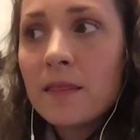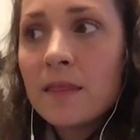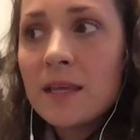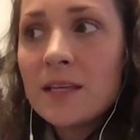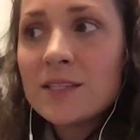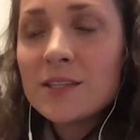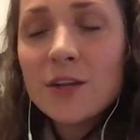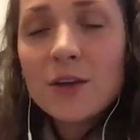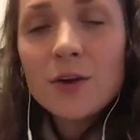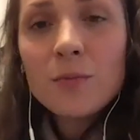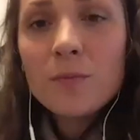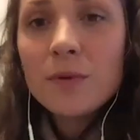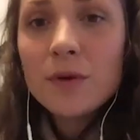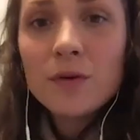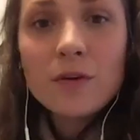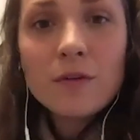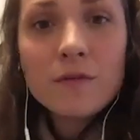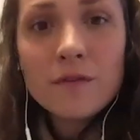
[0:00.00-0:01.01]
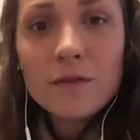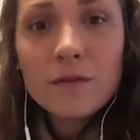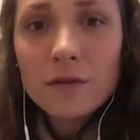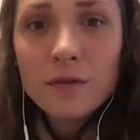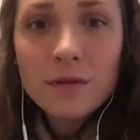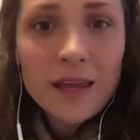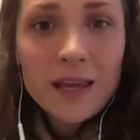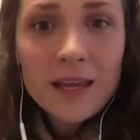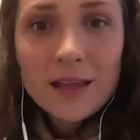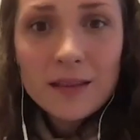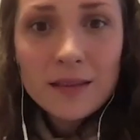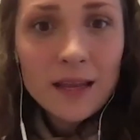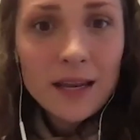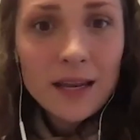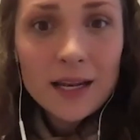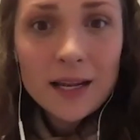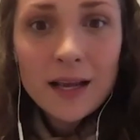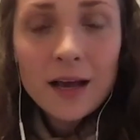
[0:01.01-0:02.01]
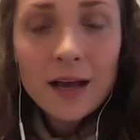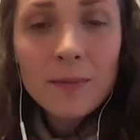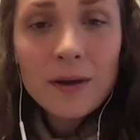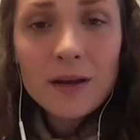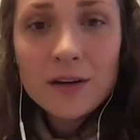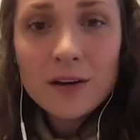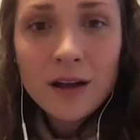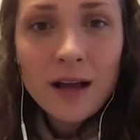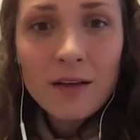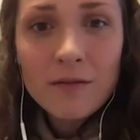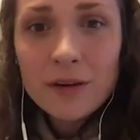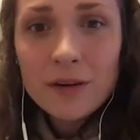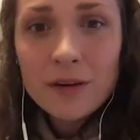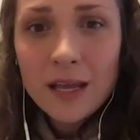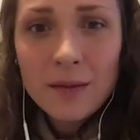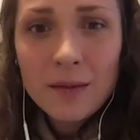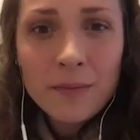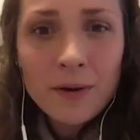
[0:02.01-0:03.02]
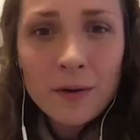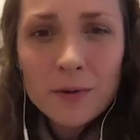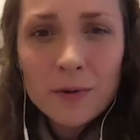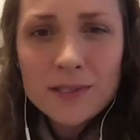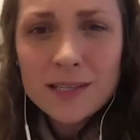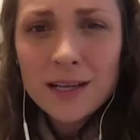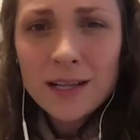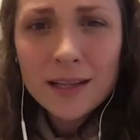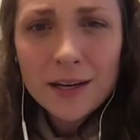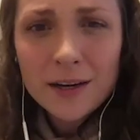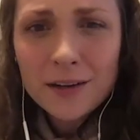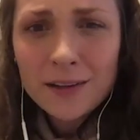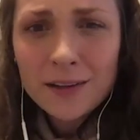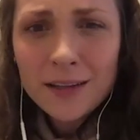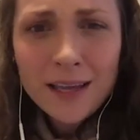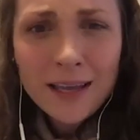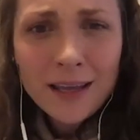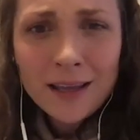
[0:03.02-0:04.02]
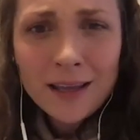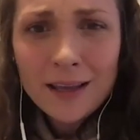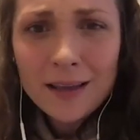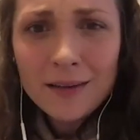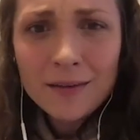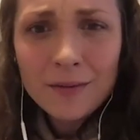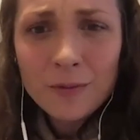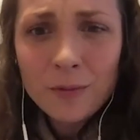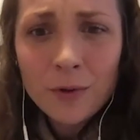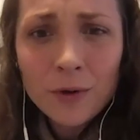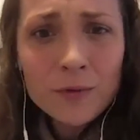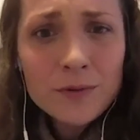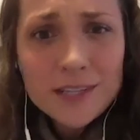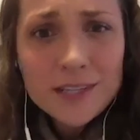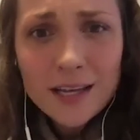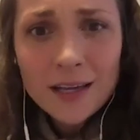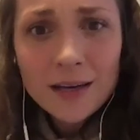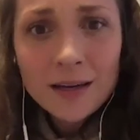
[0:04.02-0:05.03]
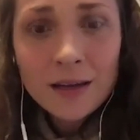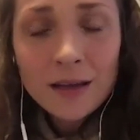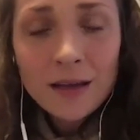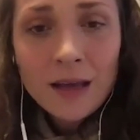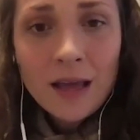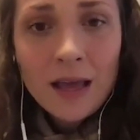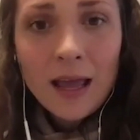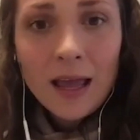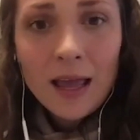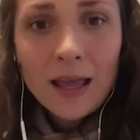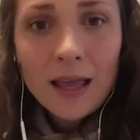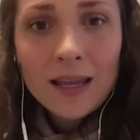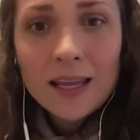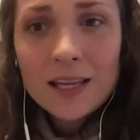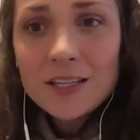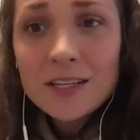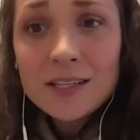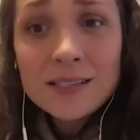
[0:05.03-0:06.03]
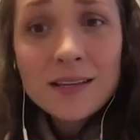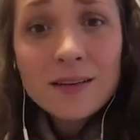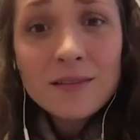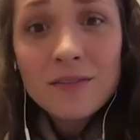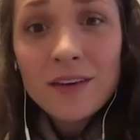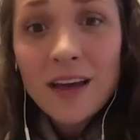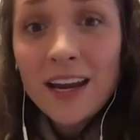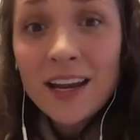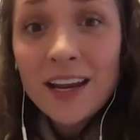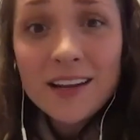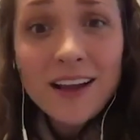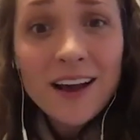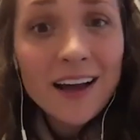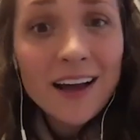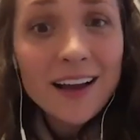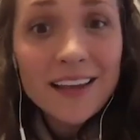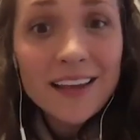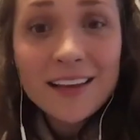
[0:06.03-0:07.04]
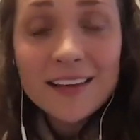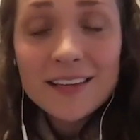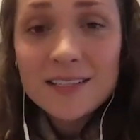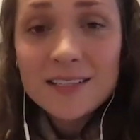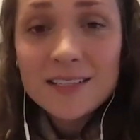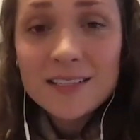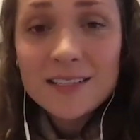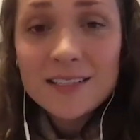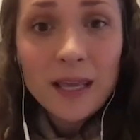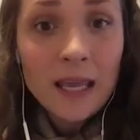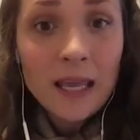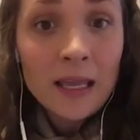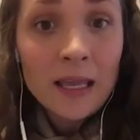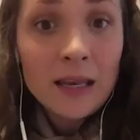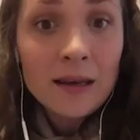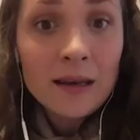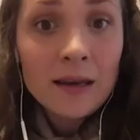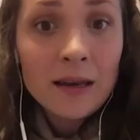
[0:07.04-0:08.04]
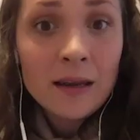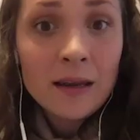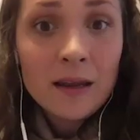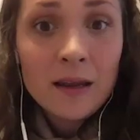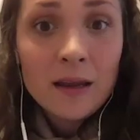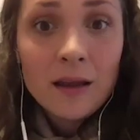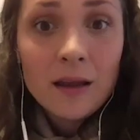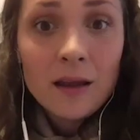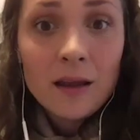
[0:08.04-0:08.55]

this new beautiful thing that had come under covenant but was clearly wounded. And he just invited God in to begin